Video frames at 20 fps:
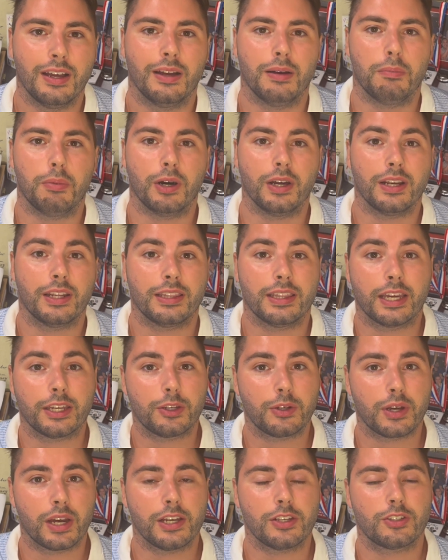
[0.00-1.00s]
But thank you
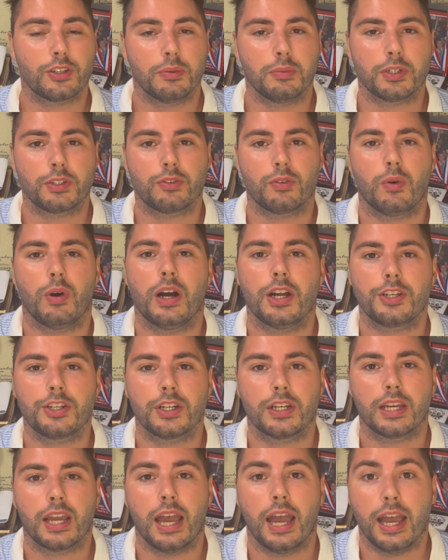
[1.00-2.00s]
guys so much for
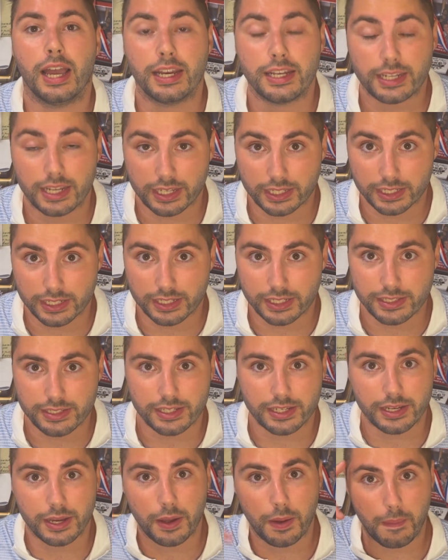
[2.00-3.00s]
watching, and take it
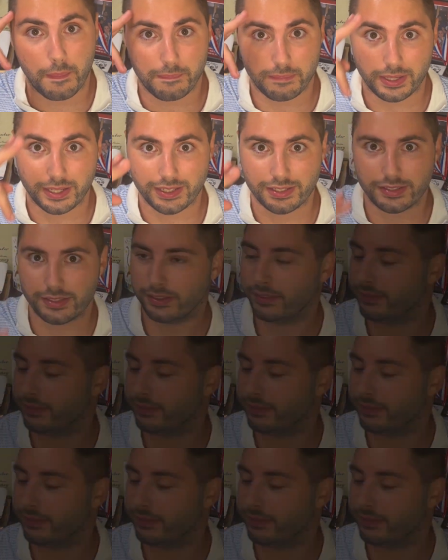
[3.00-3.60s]
easy. Peace.